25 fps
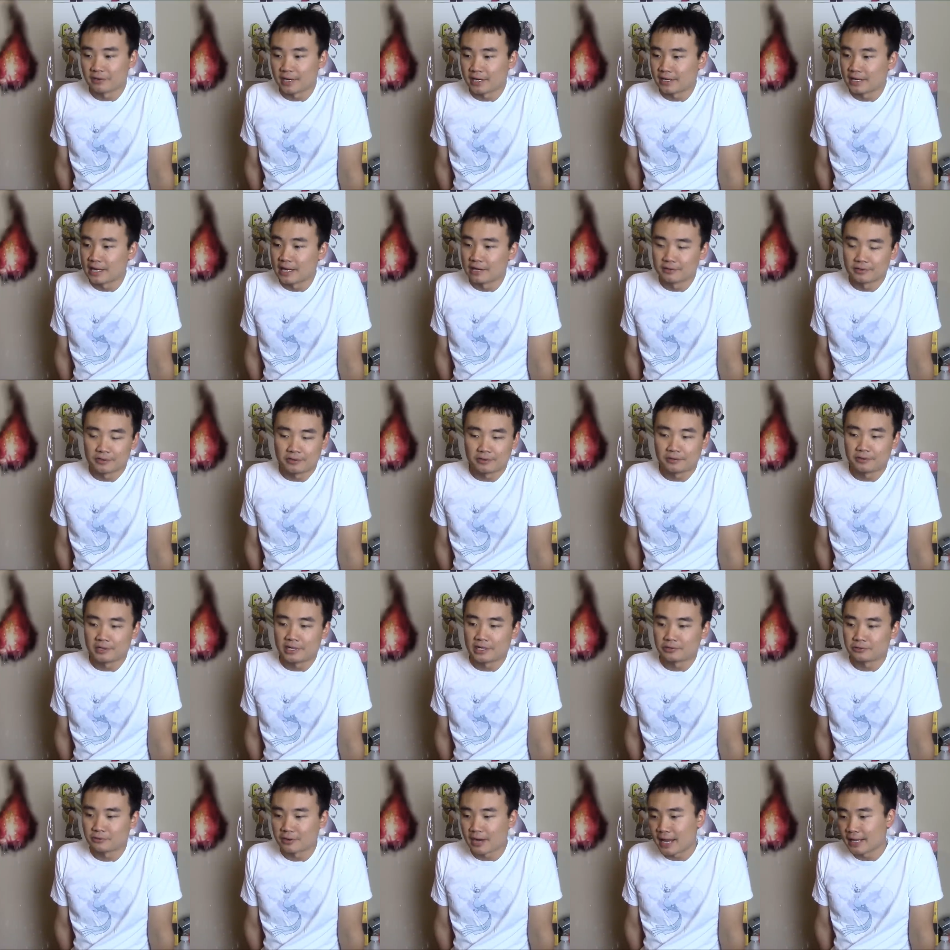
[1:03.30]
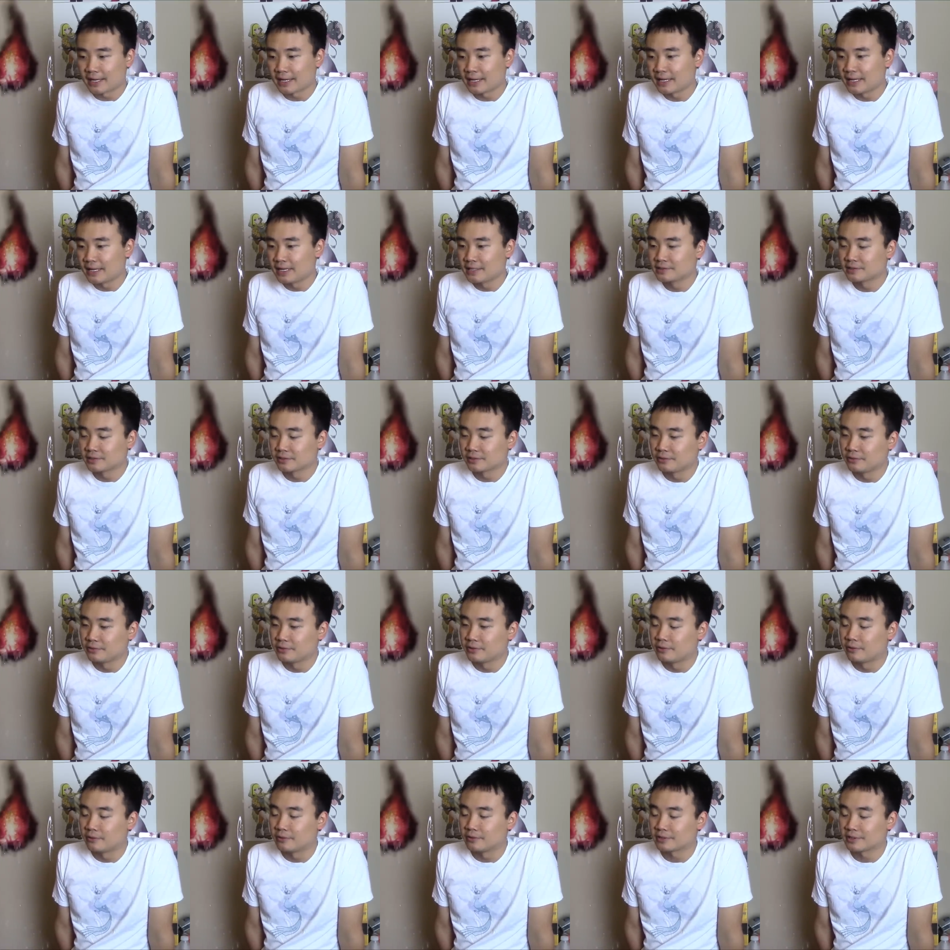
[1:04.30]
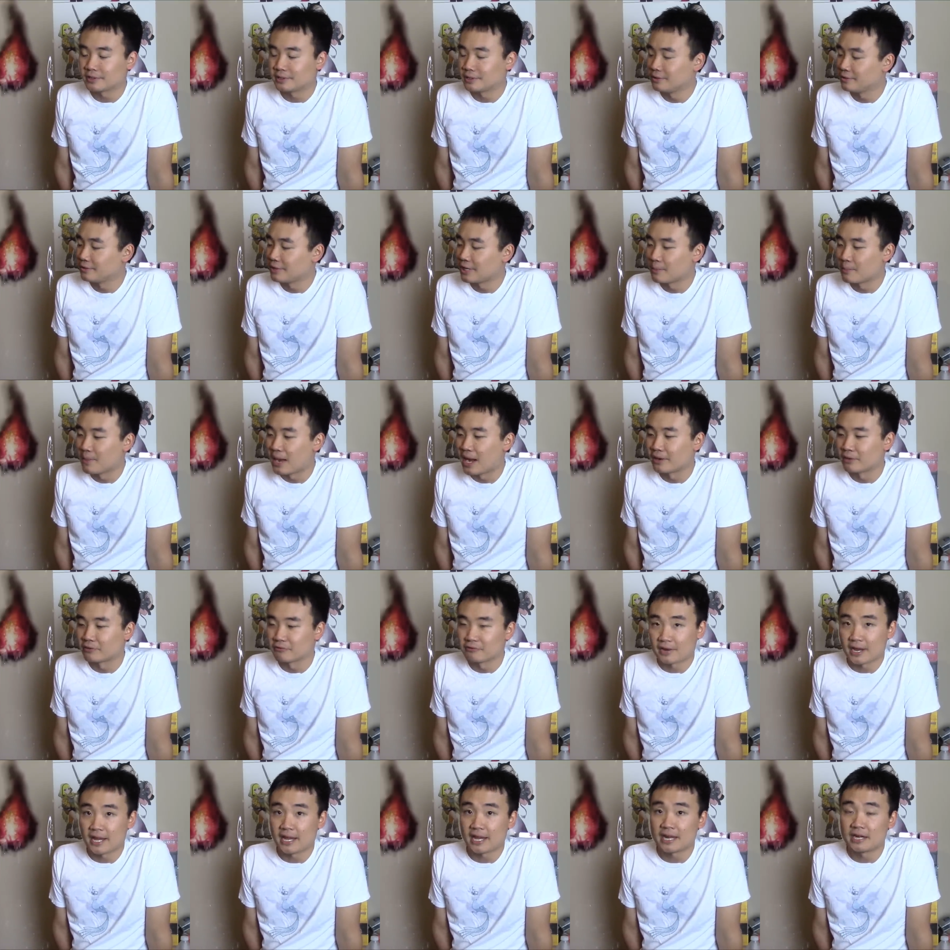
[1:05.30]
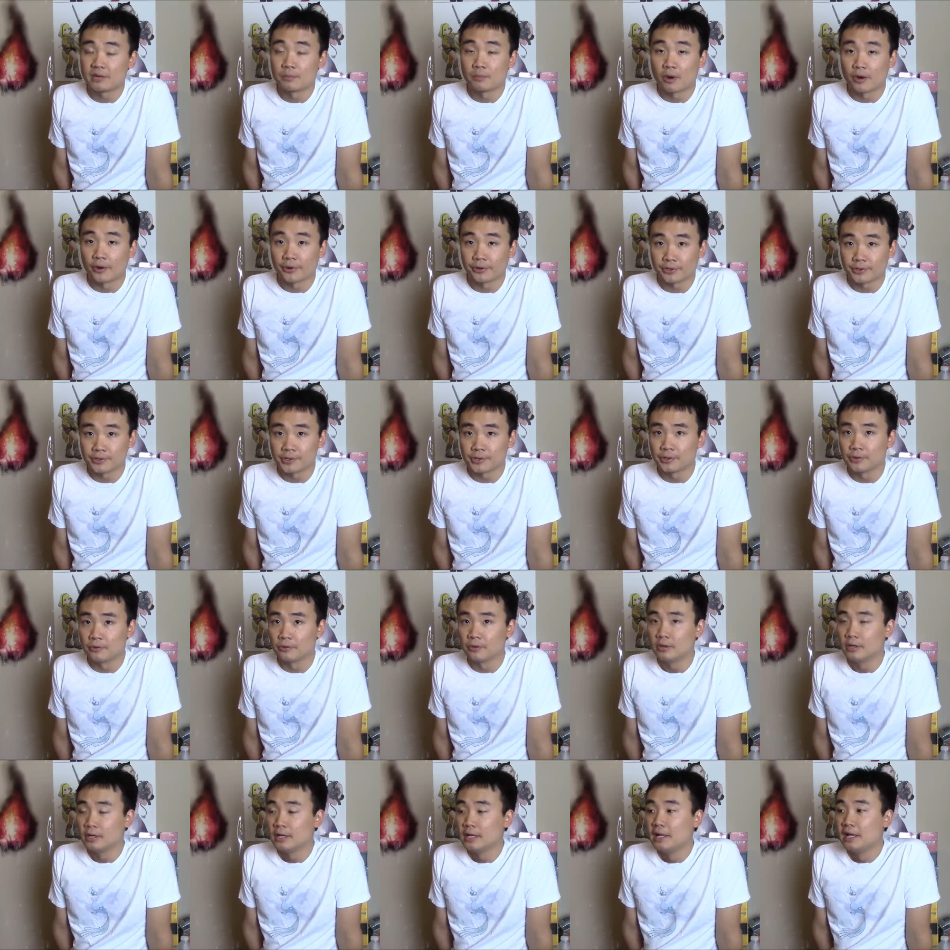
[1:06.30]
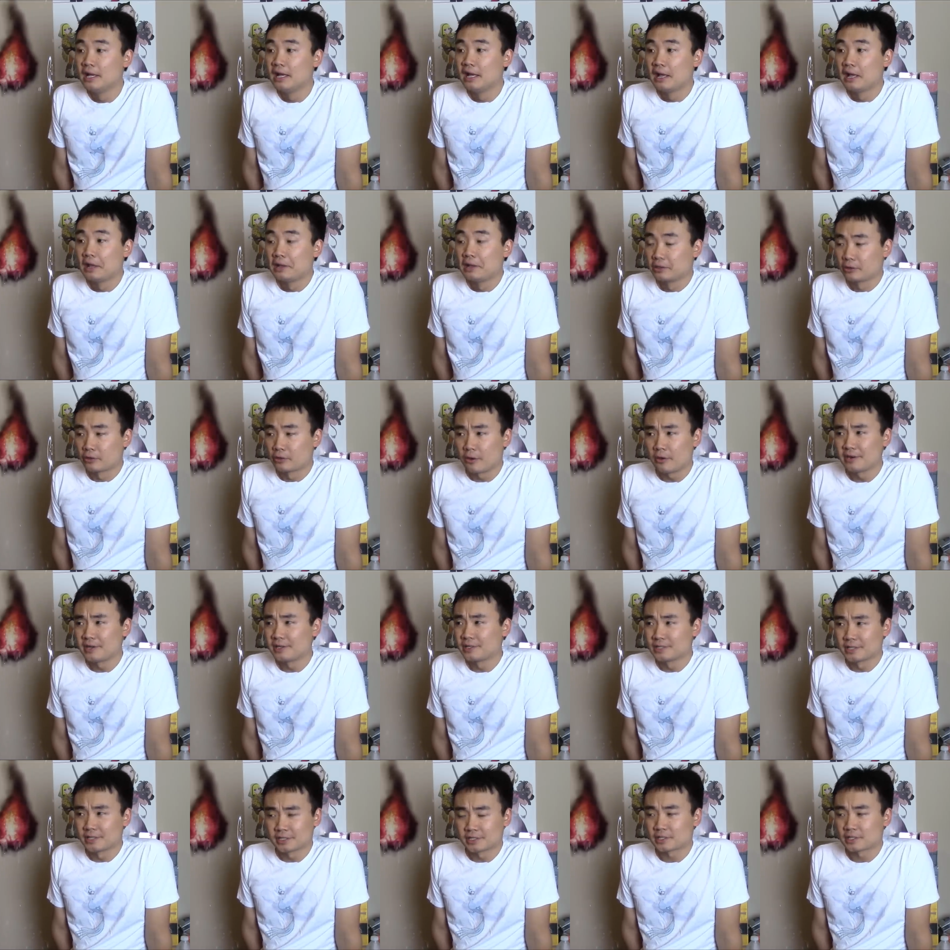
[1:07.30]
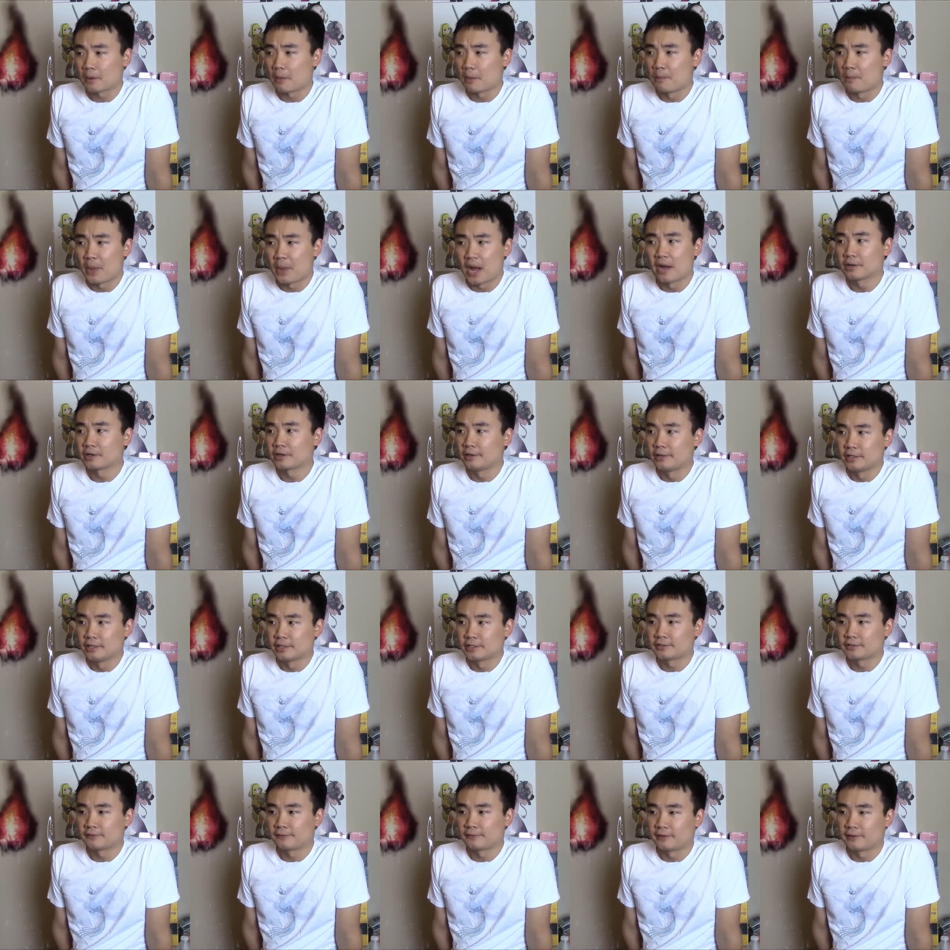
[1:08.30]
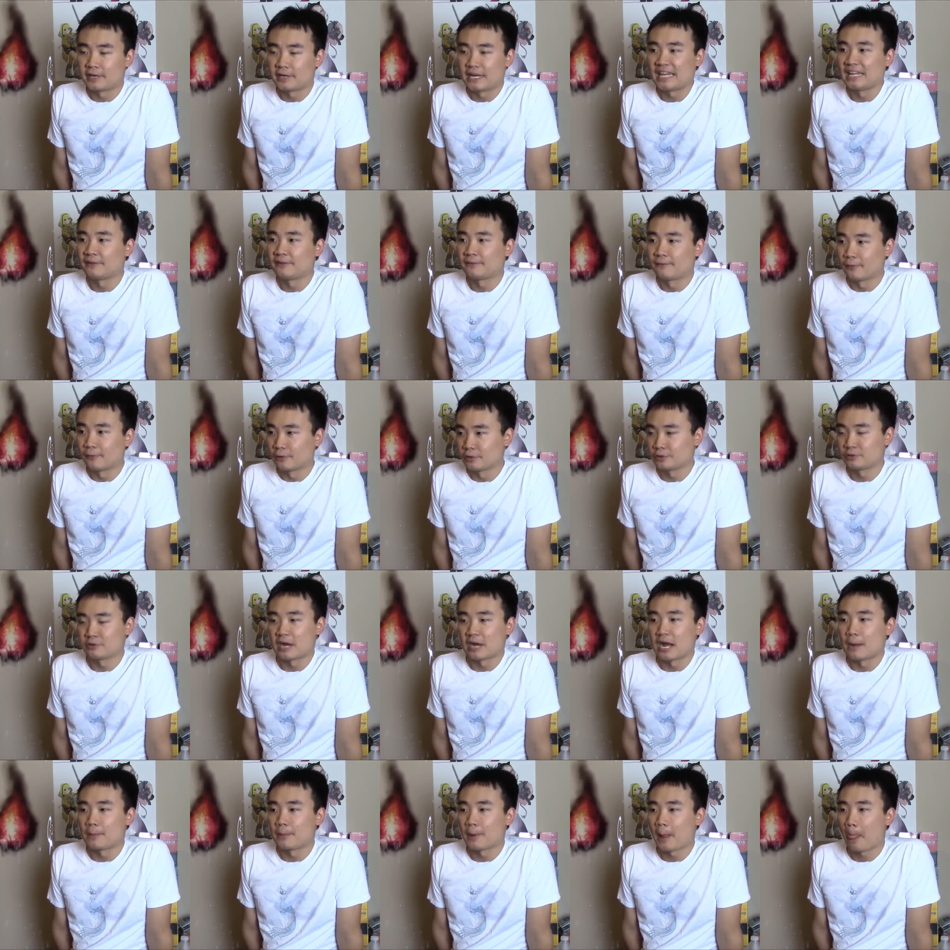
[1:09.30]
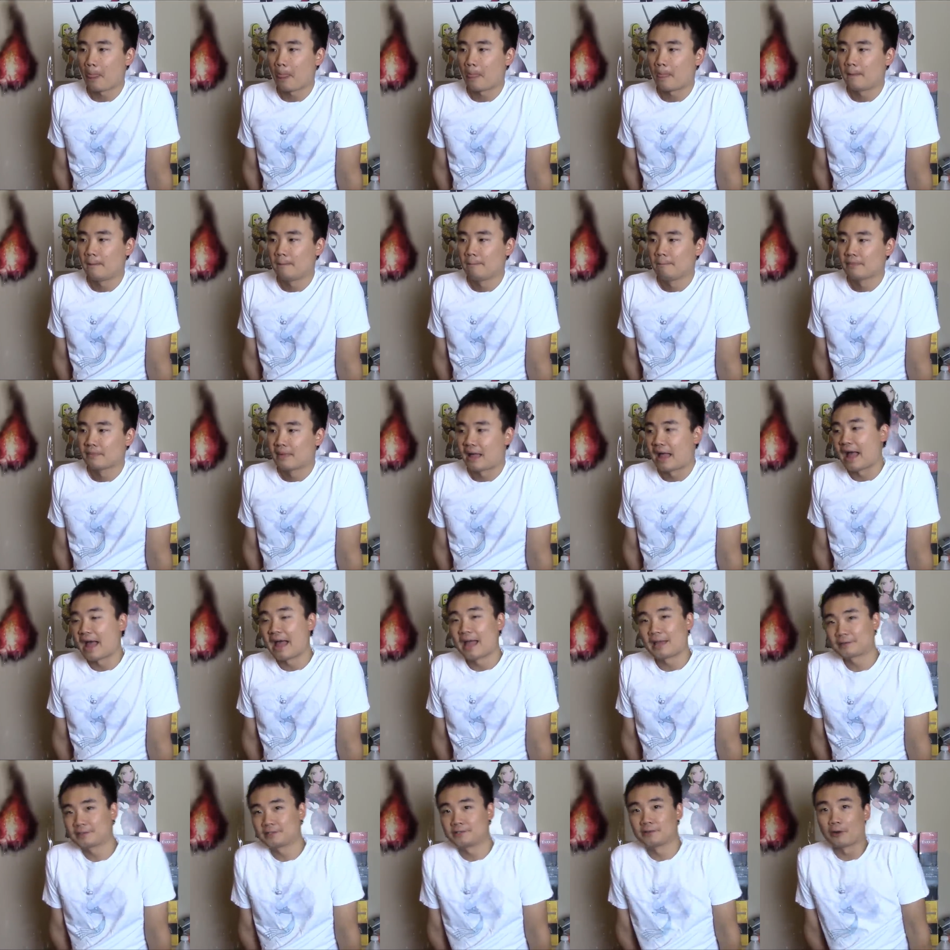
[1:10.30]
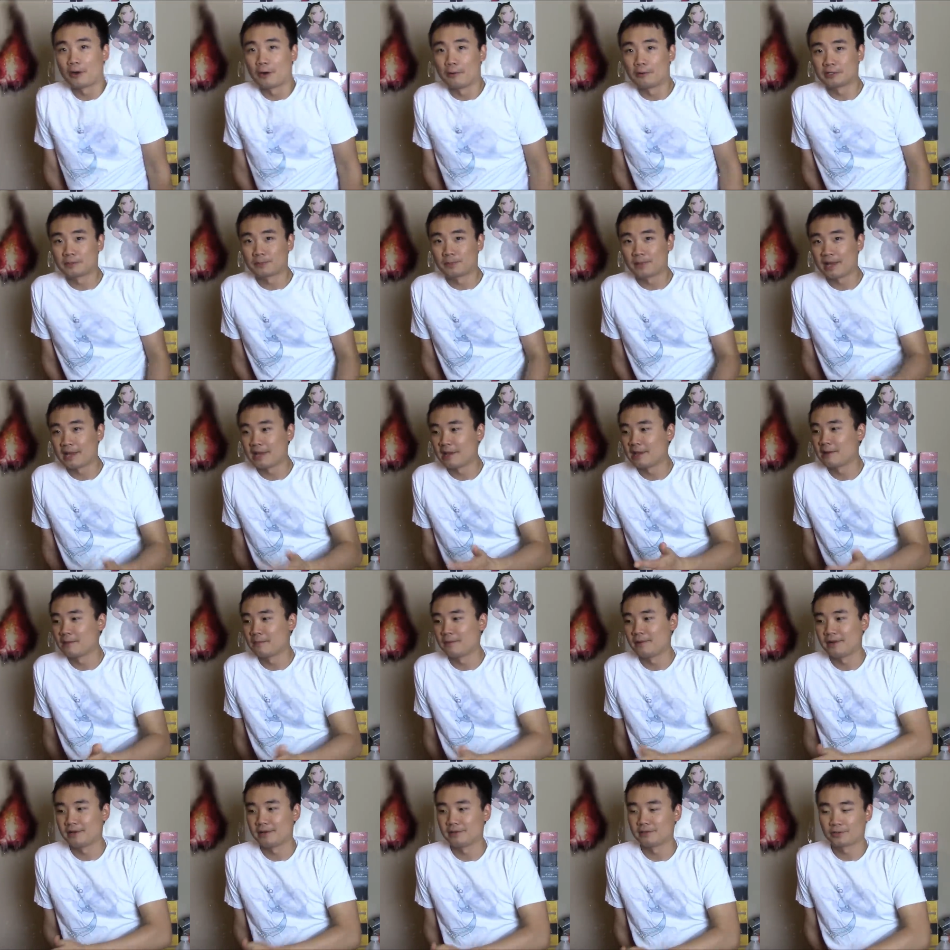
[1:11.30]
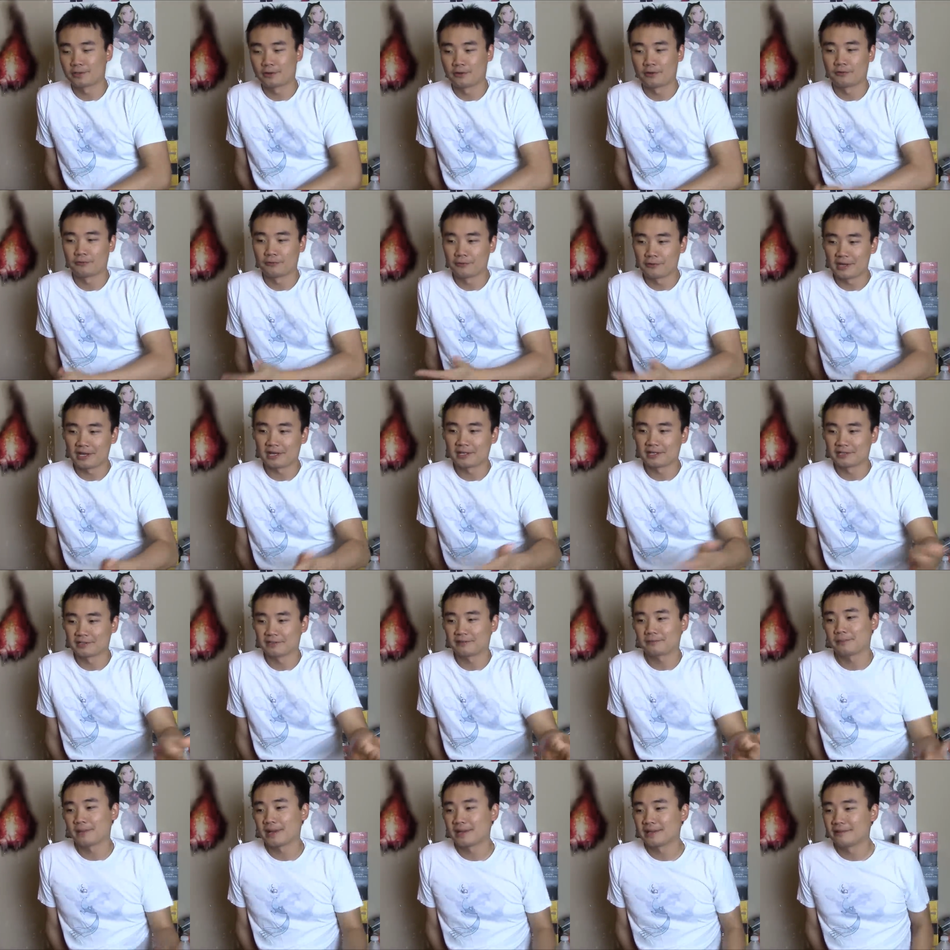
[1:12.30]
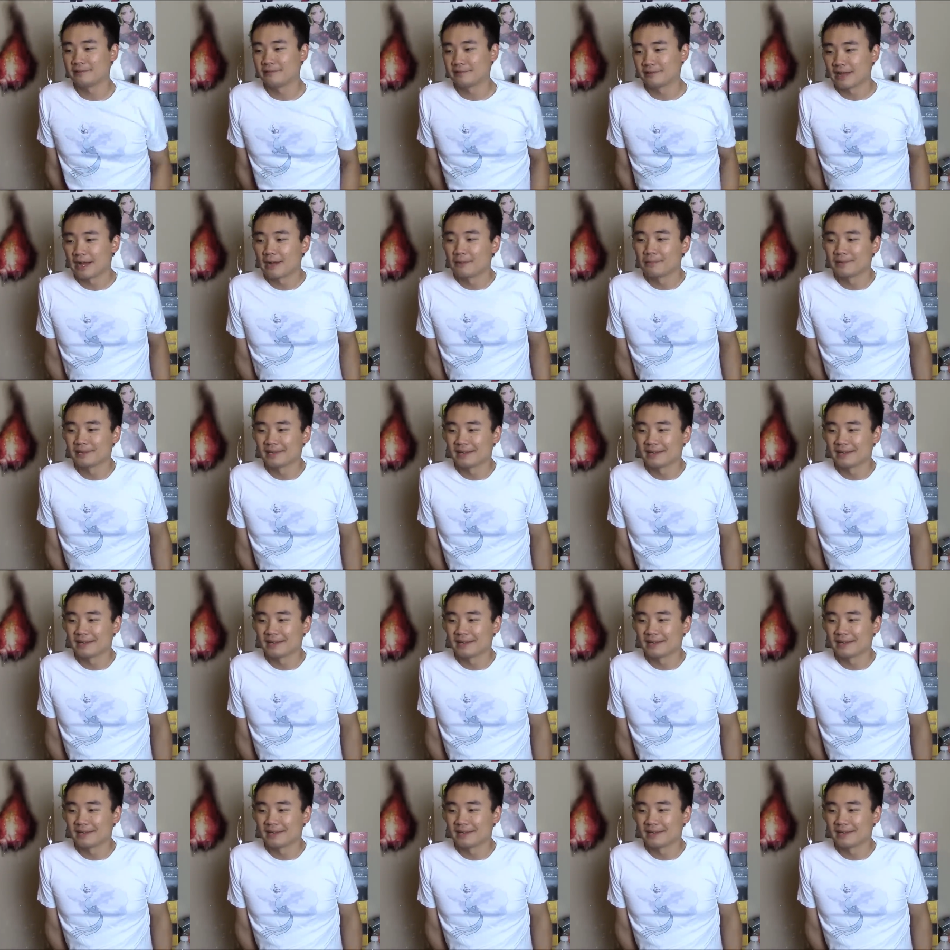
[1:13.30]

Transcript: right now, including Dragons, including, including Mono Red, Mardu, the card is just bonkers for a 4-drop. I actually always play him on turn 3 because it's my little goblin